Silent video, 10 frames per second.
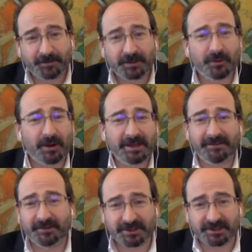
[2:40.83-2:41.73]
Do I live
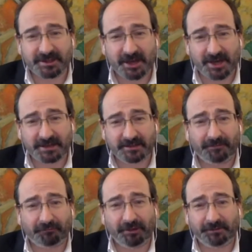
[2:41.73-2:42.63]
in a society
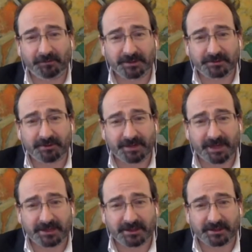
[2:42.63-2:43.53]
free from
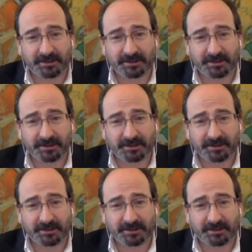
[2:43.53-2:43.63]
discrimination?